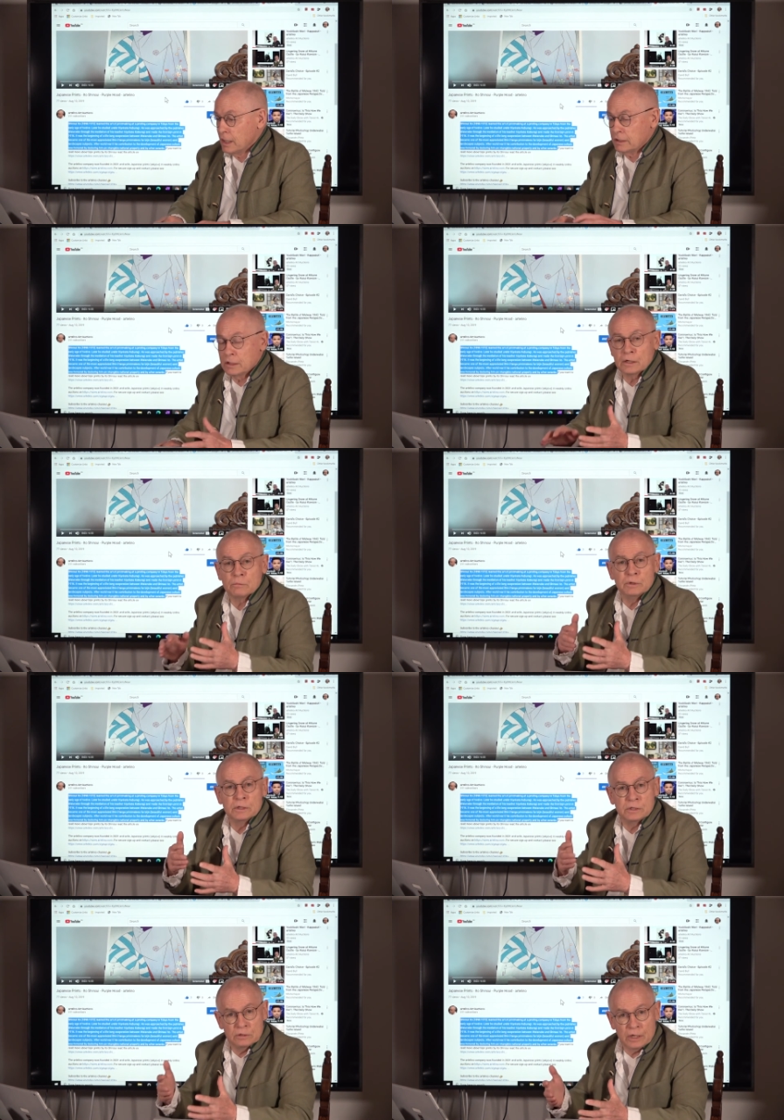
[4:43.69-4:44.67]
add a little
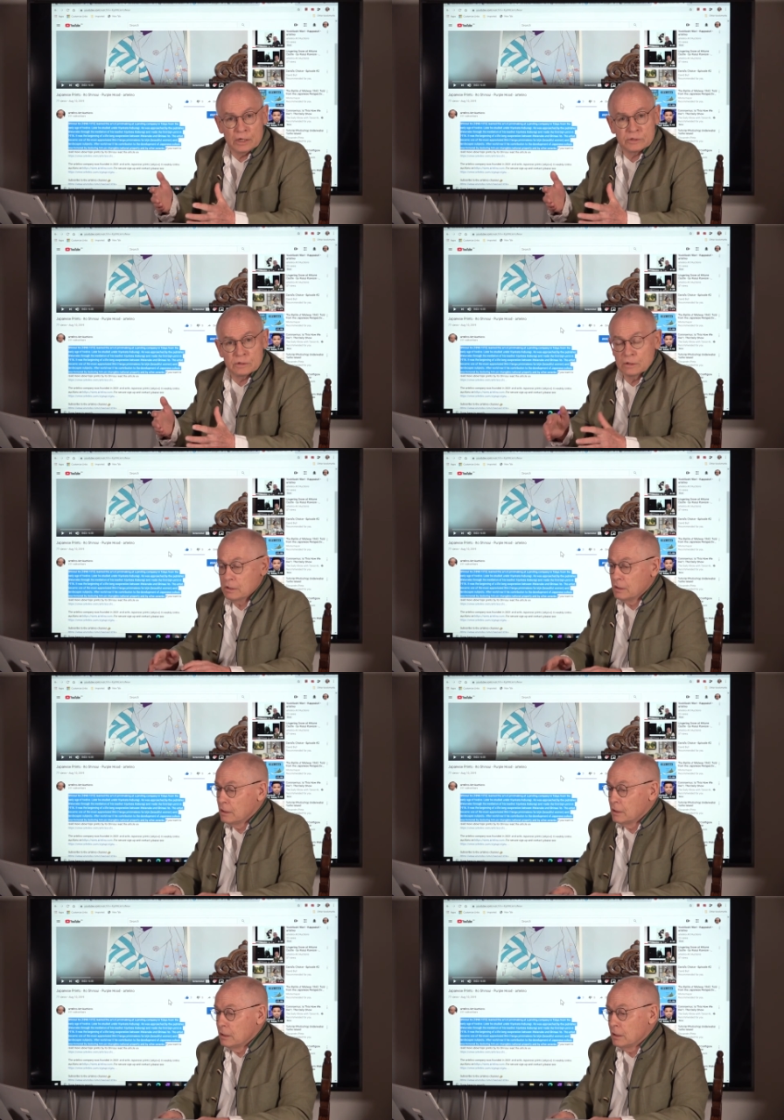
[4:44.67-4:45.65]
bit text
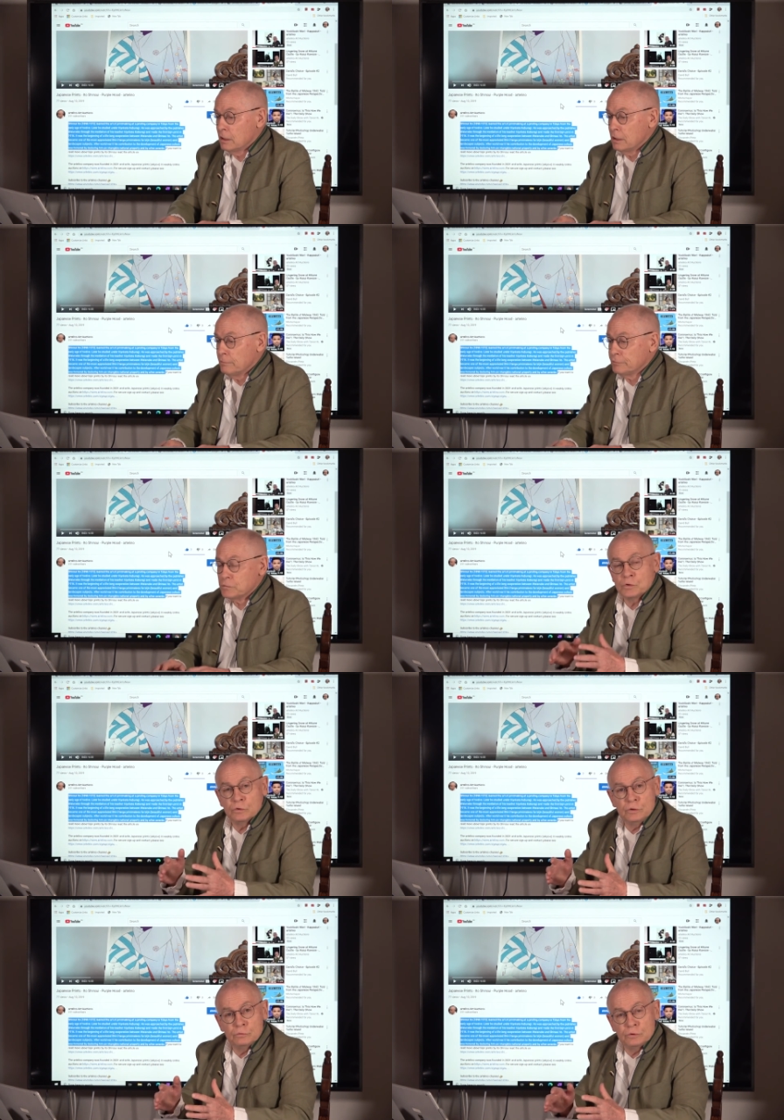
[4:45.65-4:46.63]
Um,
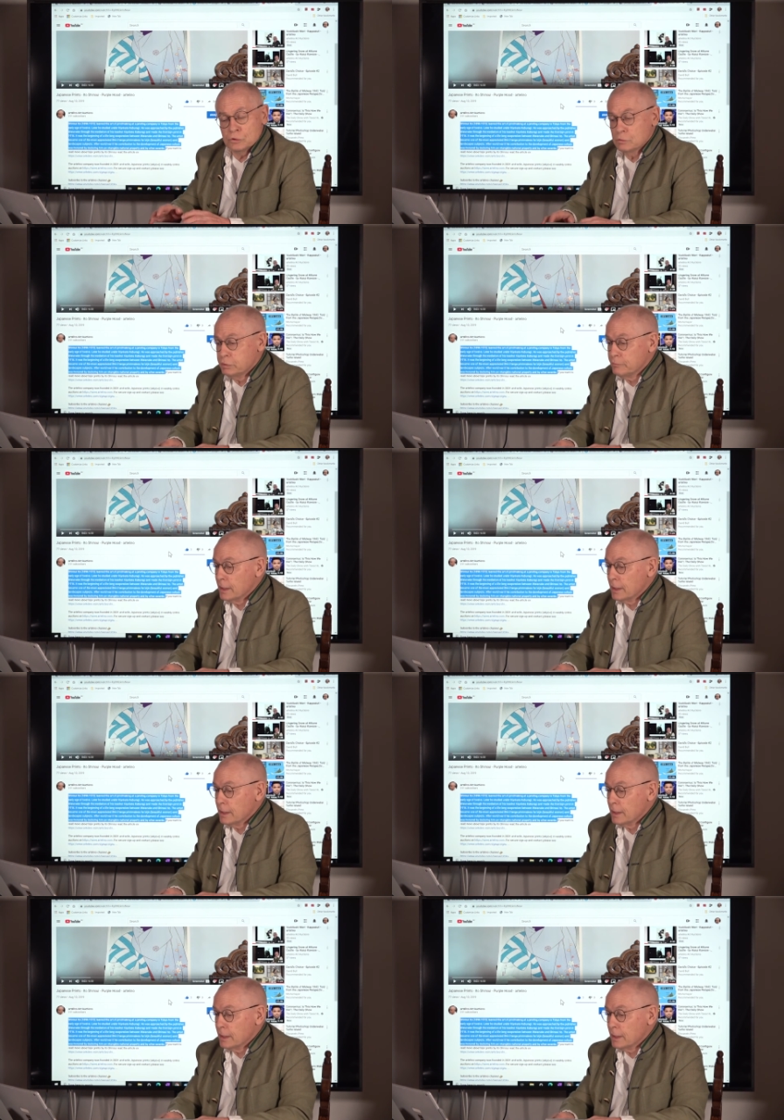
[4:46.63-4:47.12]
to YouTube,